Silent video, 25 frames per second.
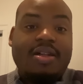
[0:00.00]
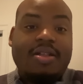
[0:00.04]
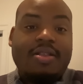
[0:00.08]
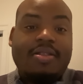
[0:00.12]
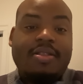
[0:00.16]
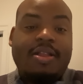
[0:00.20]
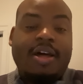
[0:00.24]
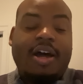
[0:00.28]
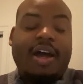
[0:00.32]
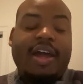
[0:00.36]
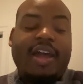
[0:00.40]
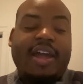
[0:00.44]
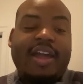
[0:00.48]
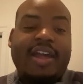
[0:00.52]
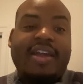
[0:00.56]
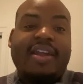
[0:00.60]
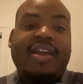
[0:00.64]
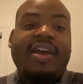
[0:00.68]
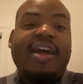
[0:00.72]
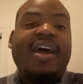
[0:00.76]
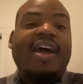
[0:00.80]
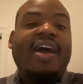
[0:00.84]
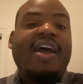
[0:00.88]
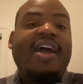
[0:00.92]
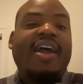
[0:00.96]

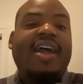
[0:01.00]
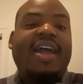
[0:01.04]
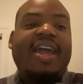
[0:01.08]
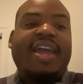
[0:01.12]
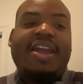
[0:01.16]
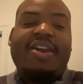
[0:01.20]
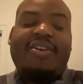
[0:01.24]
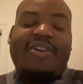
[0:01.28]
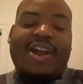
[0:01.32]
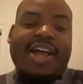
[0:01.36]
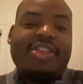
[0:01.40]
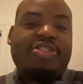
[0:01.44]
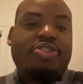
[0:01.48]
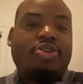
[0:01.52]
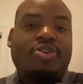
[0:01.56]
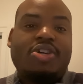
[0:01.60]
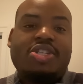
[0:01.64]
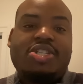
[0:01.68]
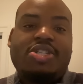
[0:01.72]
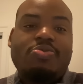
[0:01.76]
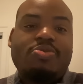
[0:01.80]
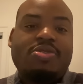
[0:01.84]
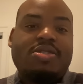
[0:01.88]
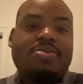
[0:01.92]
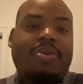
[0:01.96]
Like, here I thought
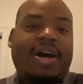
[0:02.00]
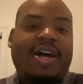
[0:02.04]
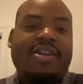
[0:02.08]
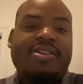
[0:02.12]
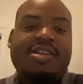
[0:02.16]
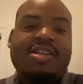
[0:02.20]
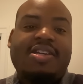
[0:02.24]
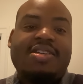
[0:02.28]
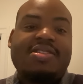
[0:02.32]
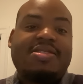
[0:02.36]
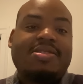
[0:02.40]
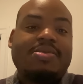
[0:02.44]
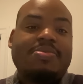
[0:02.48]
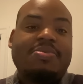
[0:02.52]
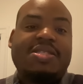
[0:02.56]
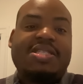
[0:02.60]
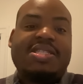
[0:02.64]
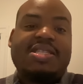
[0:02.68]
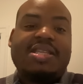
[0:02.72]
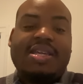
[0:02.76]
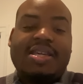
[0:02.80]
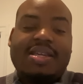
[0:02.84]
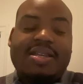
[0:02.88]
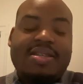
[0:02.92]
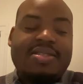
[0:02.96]
she was about to get some
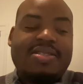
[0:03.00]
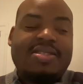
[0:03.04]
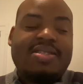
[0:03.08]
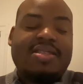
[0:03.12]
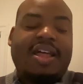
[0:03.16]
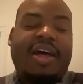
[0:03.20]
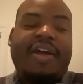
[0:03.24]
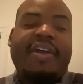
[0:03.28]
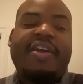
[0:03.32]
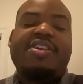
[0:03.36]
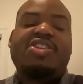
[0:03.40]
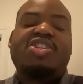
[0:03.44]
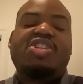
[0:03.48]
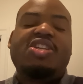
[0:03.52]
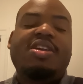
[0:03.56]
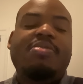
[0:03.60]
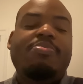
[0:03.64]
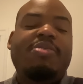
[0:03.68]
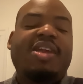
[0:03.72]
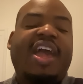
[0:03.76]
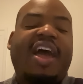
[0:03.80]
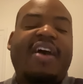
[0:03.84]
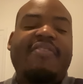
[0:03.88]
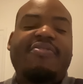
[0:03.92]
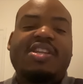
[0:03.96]
sense. Like, she'd
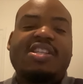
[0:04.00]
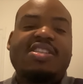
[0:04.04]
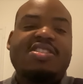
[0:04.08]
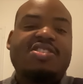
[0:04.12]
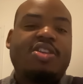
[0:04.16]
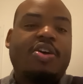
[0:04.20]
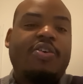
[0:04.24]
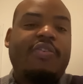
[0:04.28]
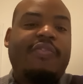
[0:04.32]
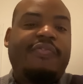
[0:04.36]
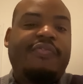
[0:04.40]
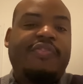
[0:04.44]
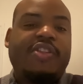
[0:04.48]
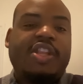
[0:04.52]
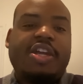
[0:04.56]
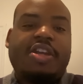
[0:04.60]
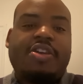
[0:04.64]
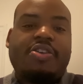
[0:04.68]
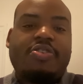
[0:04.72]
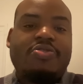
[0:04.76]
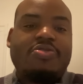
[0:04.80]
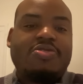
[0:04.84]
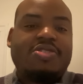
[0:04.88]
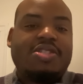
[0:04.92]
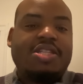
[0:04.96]
be having these little
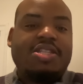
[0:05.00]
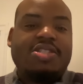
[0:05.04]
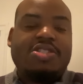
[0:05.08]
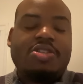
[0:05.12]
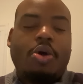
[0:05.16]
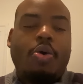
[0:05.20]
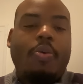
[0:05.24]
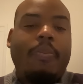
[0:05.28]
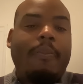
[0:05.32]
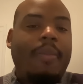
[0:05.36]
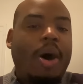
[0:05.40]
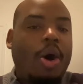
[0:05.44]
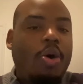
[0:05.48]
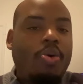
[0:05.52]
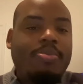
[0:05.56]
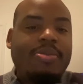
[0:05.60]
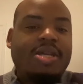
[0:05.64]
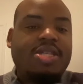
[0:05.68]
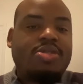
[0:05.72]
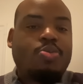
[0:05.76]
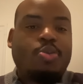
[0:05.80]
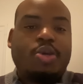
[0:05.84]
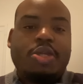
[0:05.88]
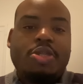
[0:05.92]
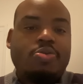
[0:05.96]
flickers, these little
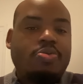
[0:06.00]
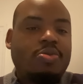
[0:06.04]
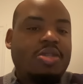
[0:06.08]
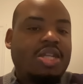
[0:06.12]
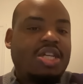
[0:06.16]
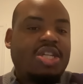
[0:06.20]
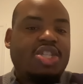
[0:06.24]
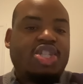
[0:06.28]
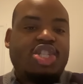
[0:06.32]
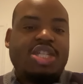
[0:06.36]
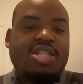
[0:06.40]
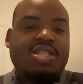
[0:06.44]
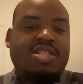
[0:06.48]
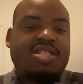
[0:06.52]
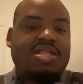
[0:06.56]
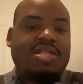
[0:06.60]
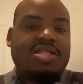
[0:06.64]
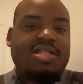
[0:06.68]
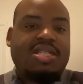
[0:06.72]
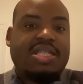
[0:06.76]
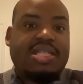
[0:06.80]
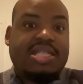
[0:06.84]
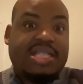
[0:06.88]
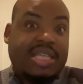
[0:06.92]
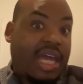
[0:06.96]
moments where you think she's
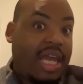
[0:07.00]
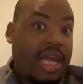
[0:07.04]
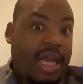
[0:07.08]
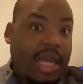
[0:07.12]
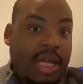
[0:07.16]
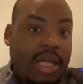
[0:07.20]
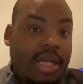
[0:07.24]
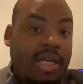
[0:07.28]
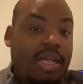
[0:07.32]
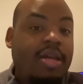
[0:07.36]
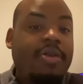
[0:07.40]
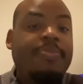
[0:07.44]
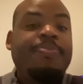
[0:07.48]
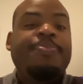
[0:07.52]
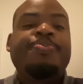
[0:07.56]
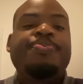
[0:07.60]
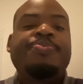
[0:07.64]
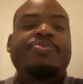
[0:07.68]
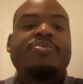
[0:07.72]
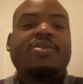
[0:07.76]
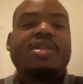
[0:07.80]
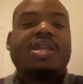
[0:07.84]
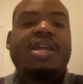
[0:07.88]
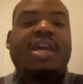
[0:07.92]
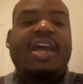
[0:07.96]
sane,
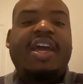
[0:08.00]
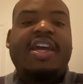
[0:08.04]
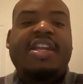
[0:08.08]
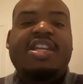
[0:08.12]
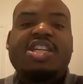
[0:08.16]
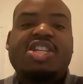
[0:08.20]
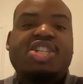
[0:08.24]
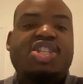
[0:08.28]
and then